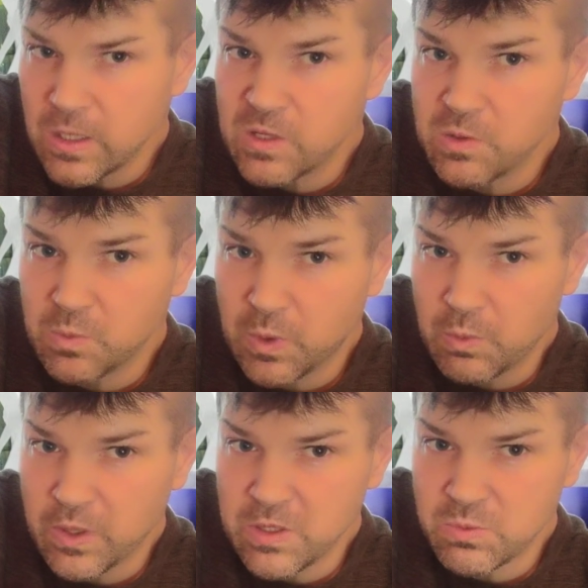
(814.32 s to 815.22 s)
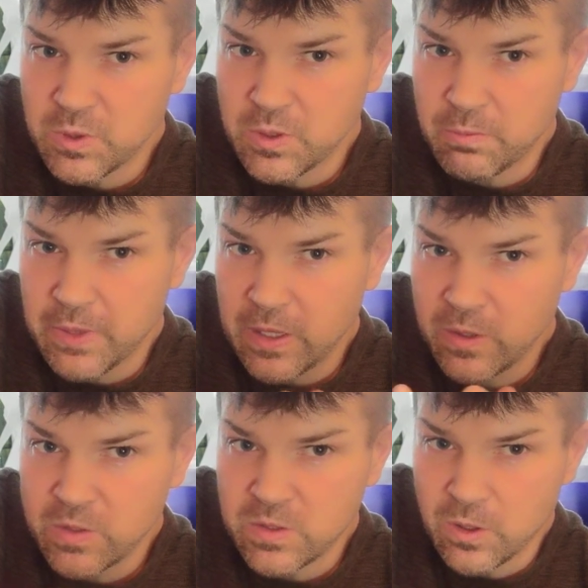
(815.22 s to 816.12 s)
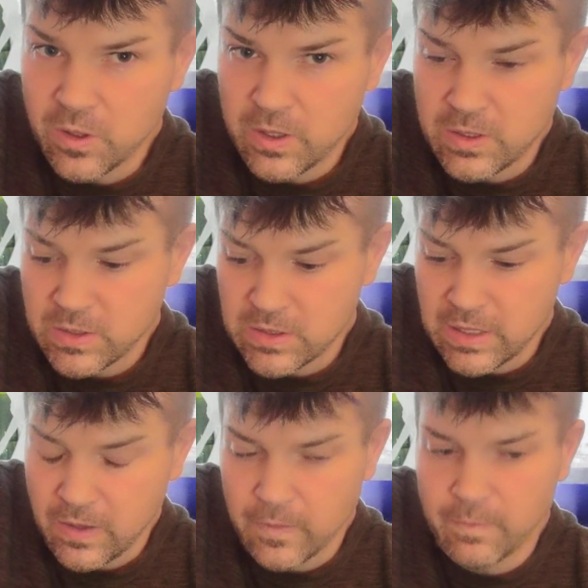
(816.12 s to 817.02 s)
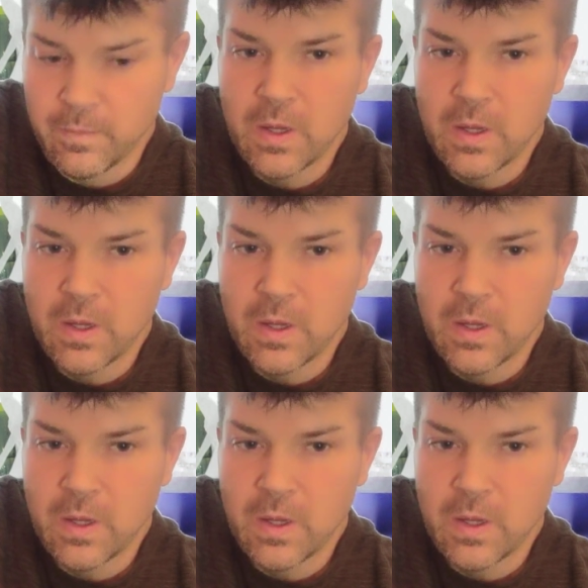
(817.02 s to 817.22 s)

When De Beers started to sell them.